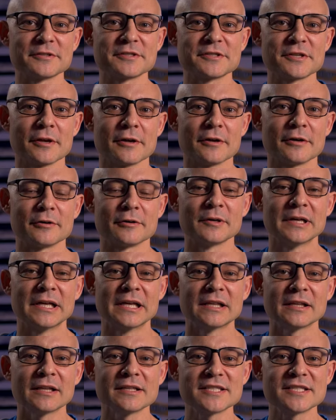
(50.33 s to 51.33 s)
So
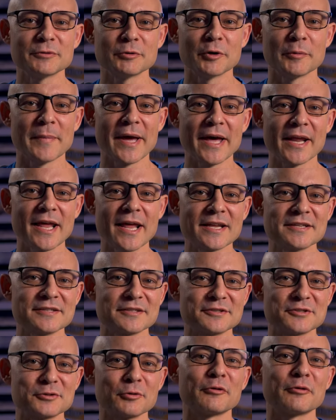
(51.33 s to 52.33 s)
let's see what Matt
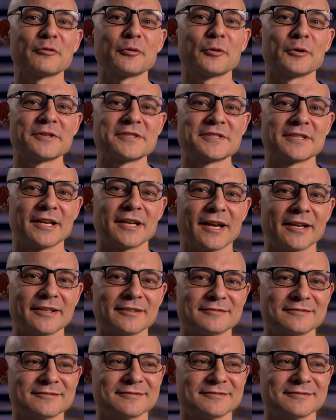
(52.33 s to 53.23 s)
has in store for us tonight.